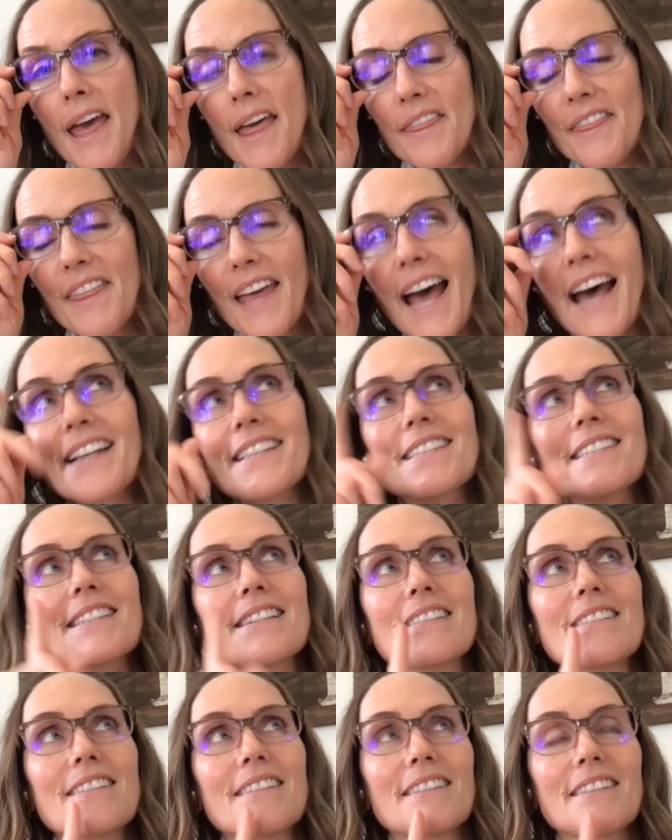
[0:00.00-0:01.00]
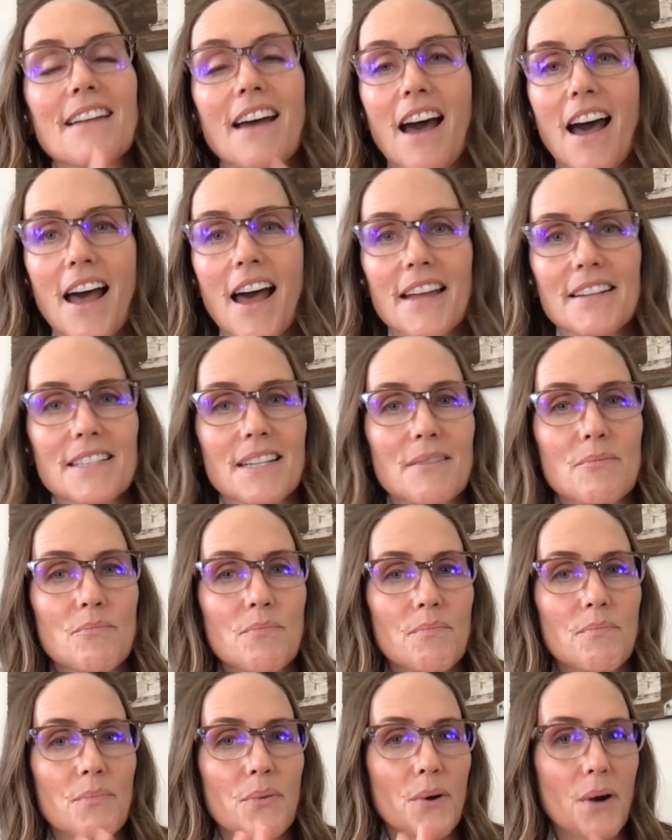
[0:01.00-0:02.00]
That's not
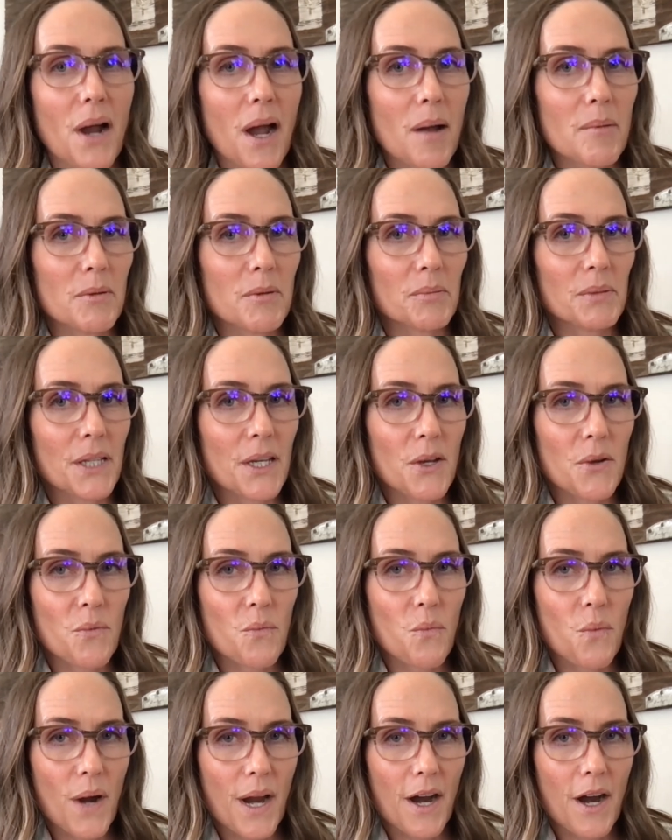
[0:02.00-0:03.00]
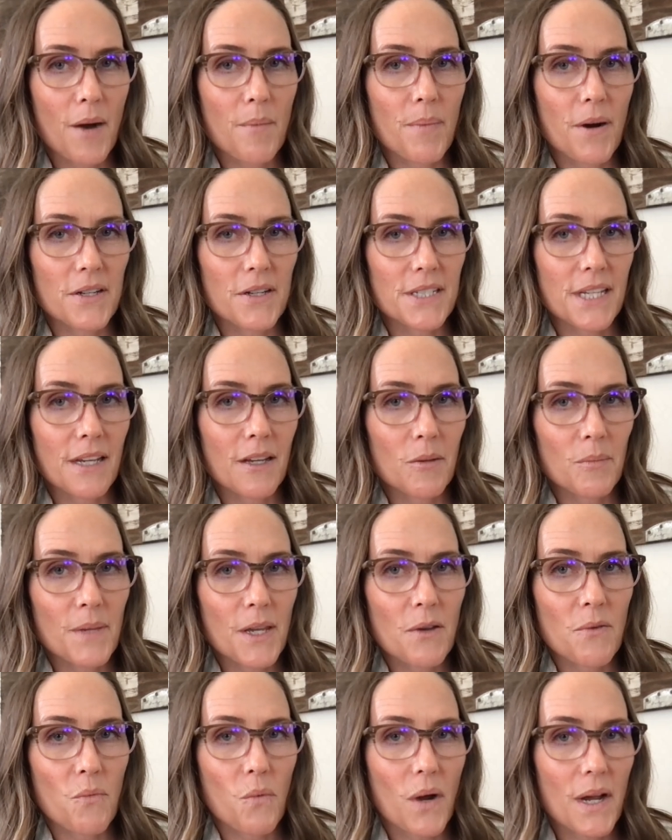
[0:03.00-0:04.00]
probably where
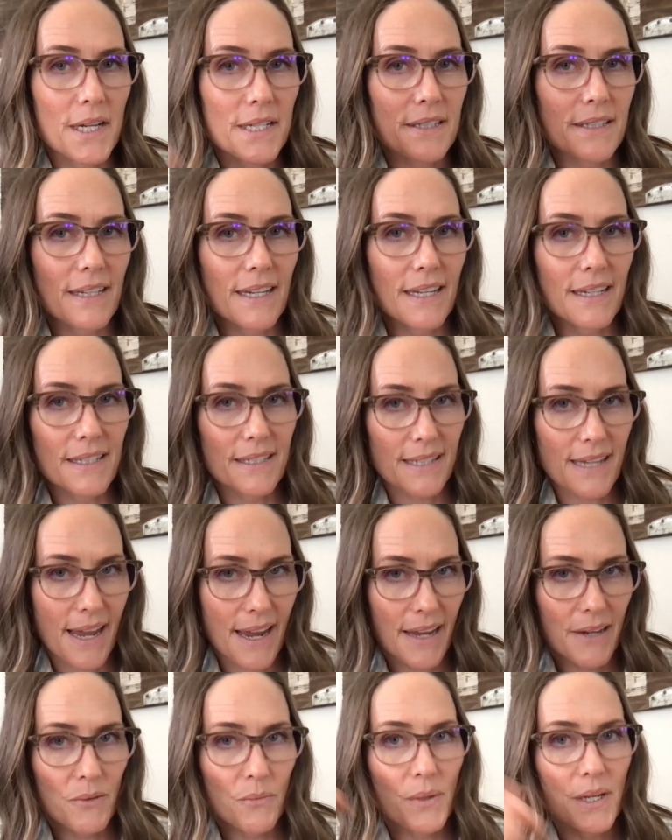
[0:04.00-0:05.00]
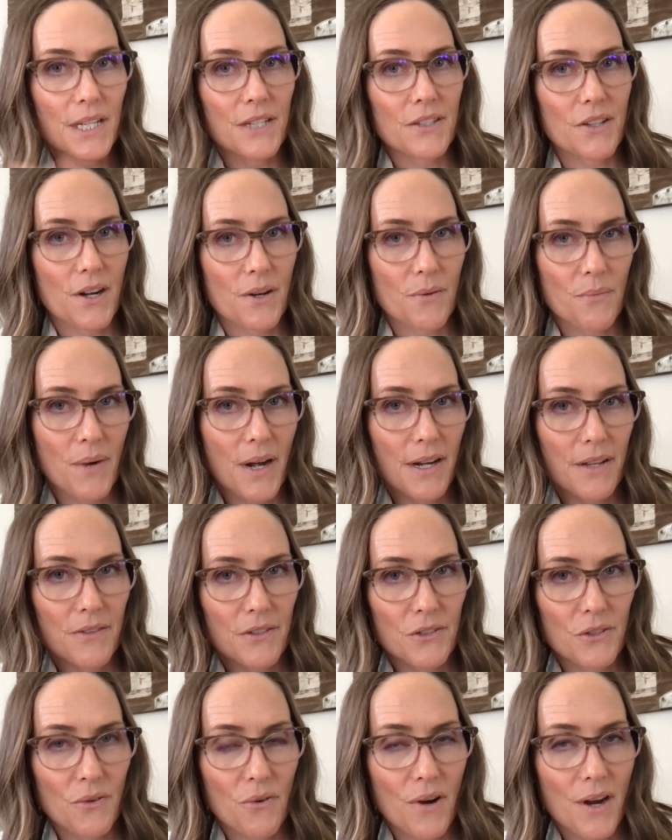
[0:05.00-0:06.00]
Barthélemy was in his head when he started writing the
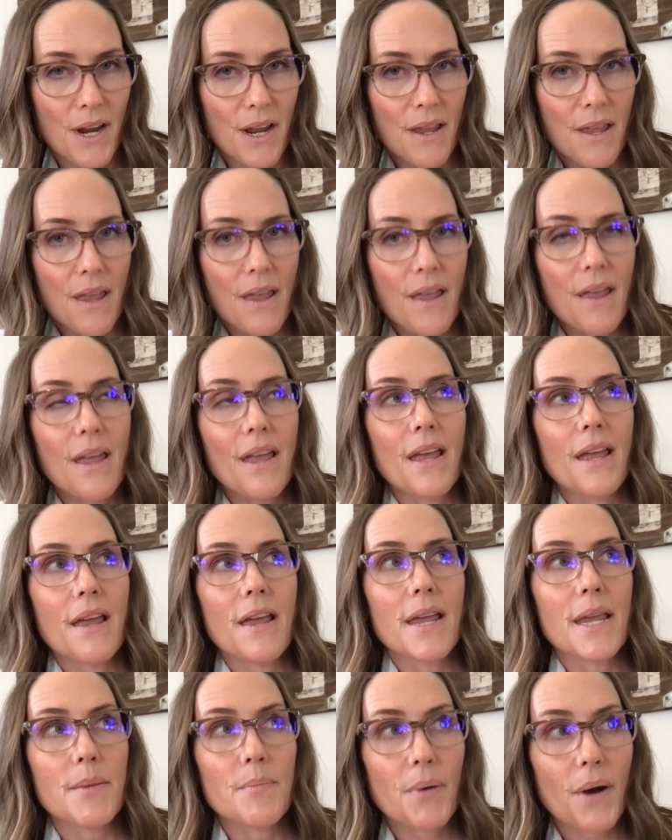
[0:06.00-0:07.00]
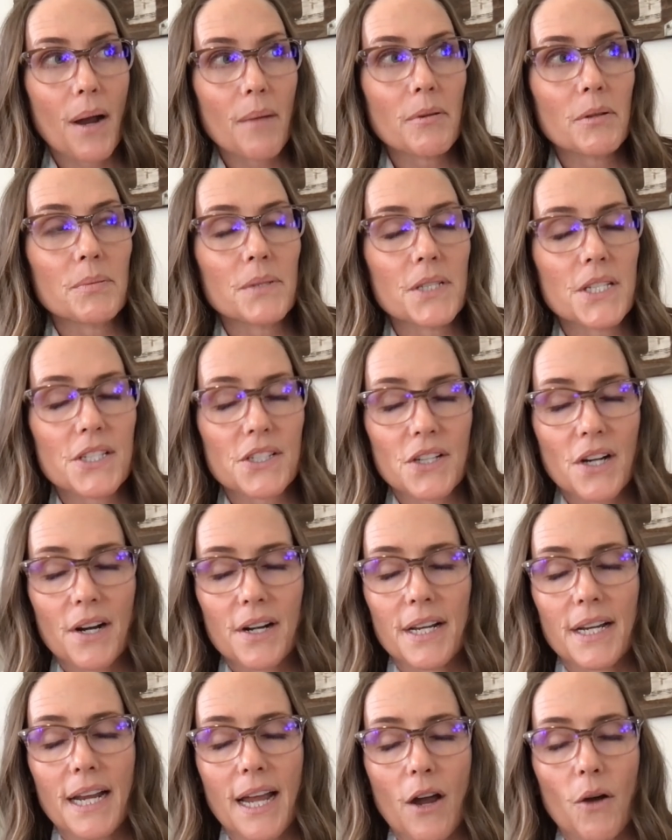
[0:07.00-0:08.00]
story. He probably
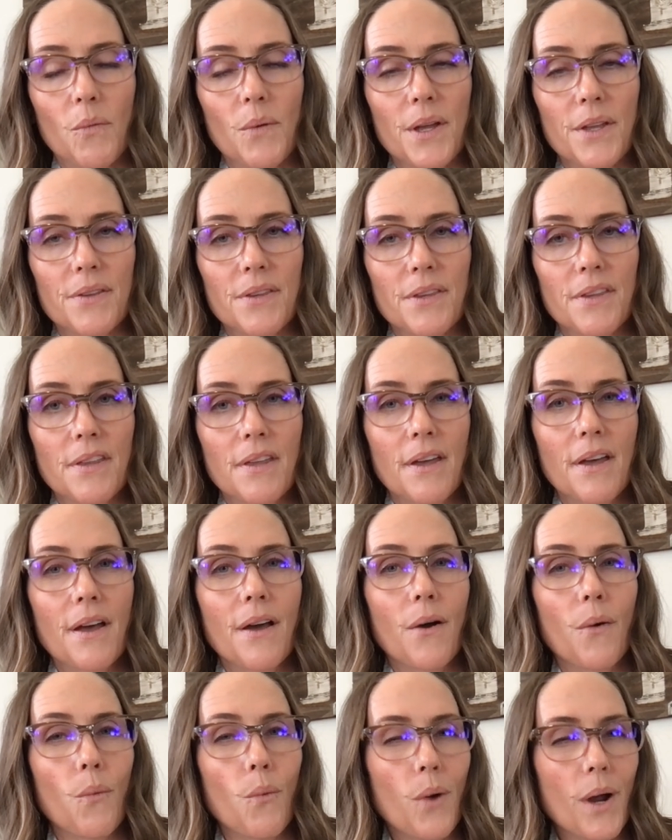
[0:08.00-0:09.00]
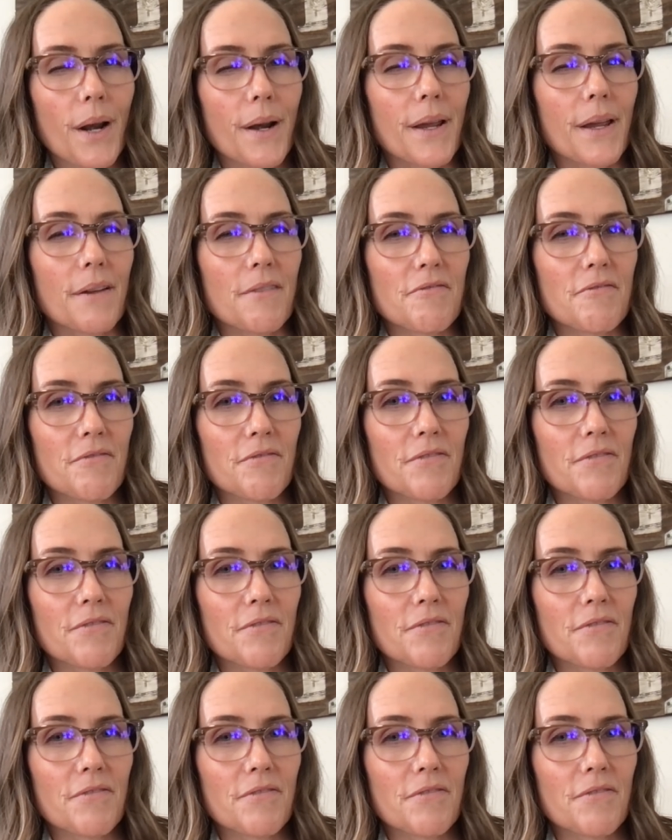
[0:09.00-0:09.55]
started out with, what if?